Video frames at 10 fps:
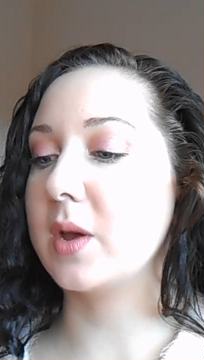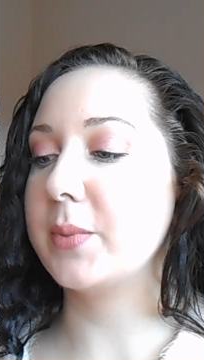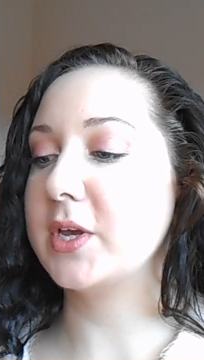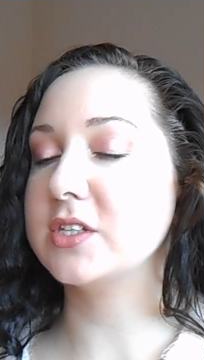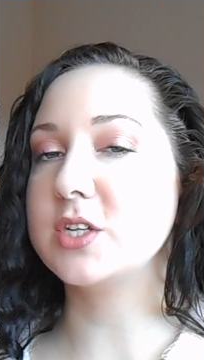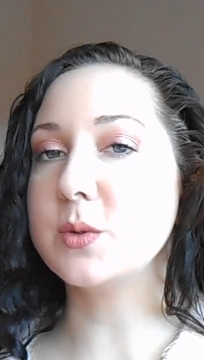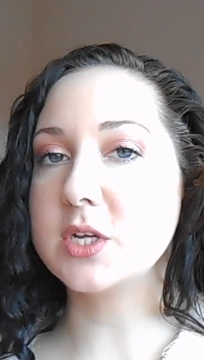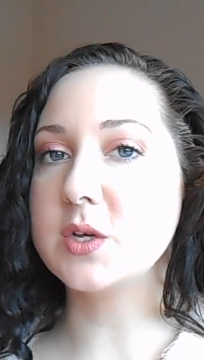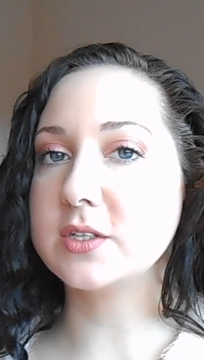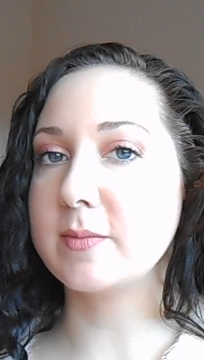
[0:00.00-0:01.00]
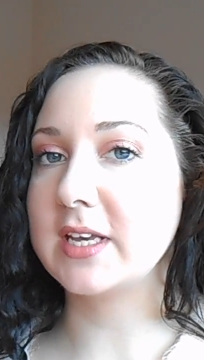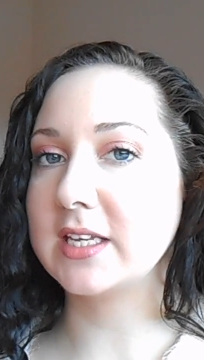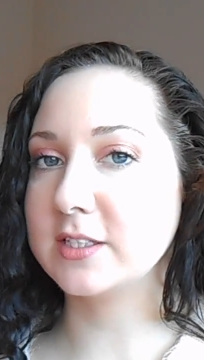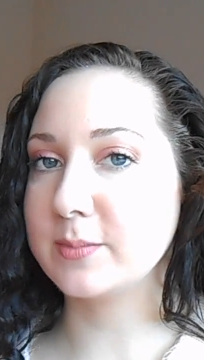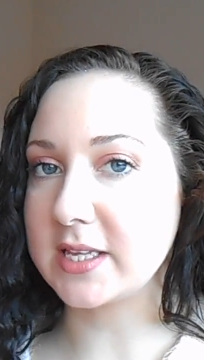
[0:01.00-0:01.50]
because I don't want to use something
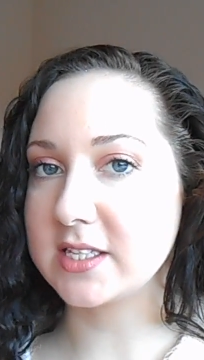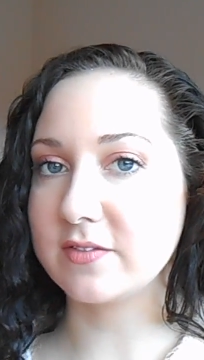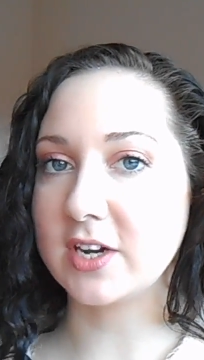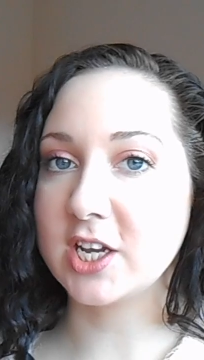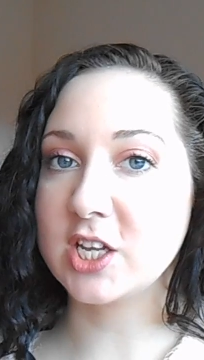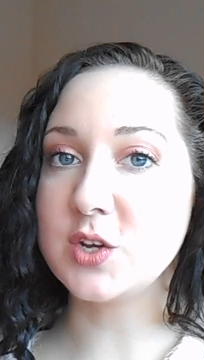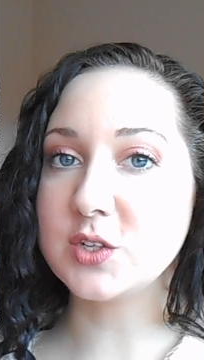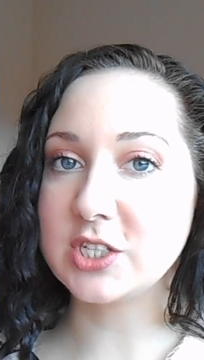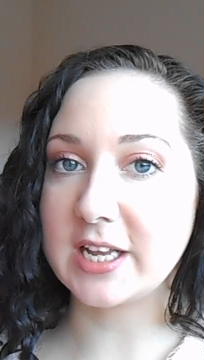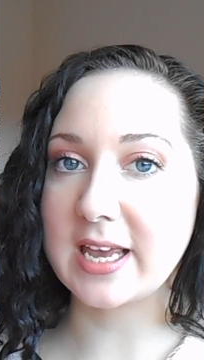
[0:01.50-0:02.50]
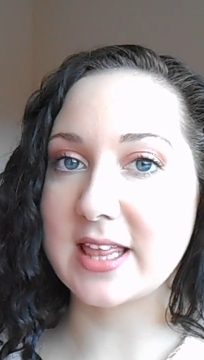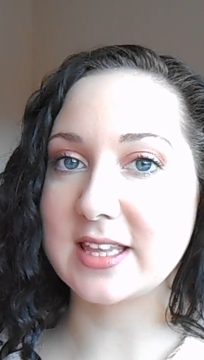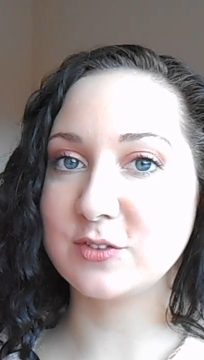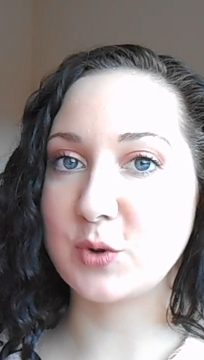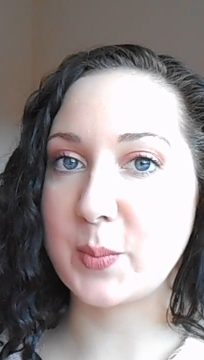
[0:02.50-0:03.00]
expensive, and I can usually get
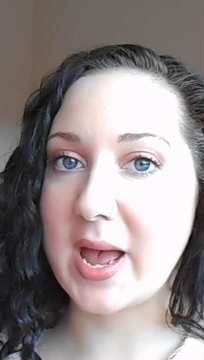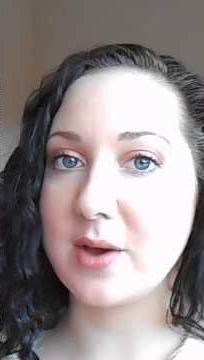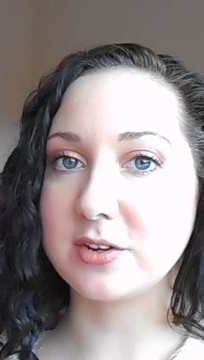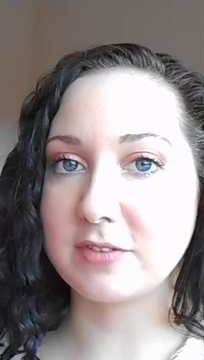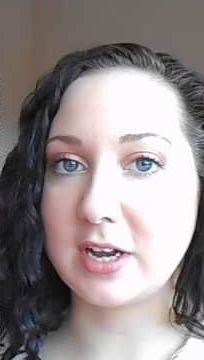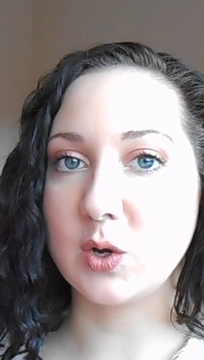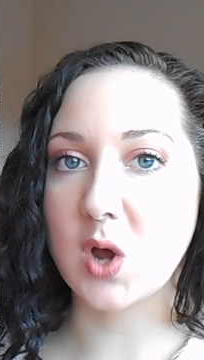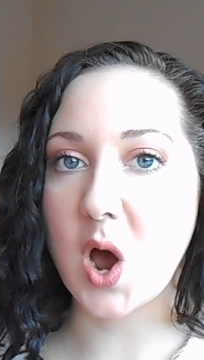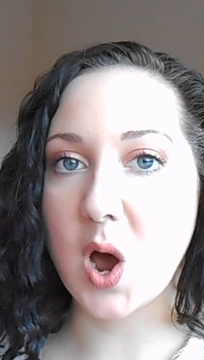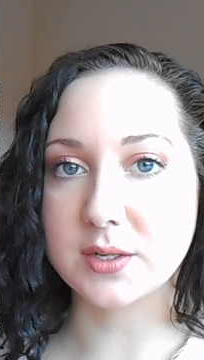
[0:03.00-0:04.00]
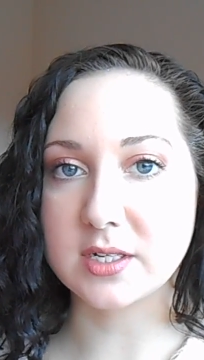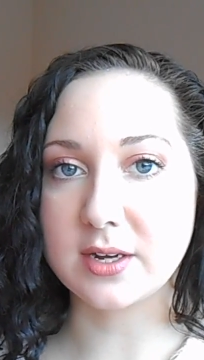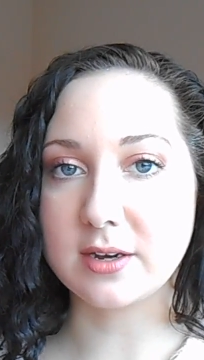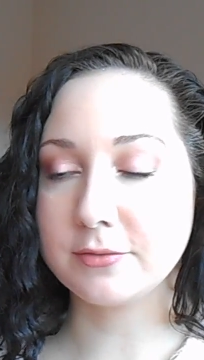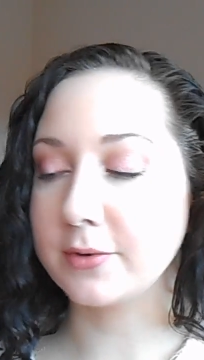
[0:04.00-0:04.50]
this for £1 if I look hard
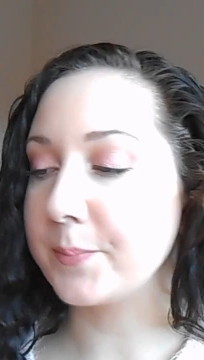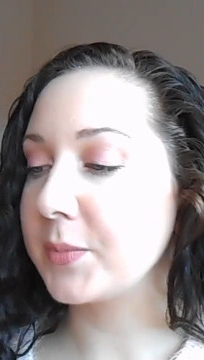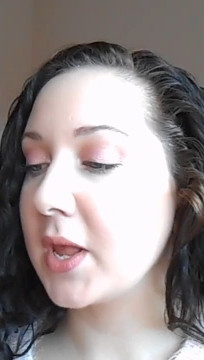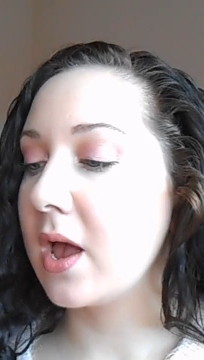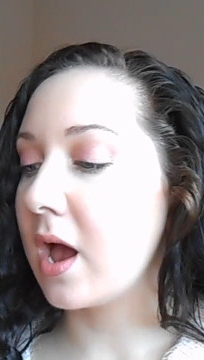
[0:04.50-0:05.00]
enough,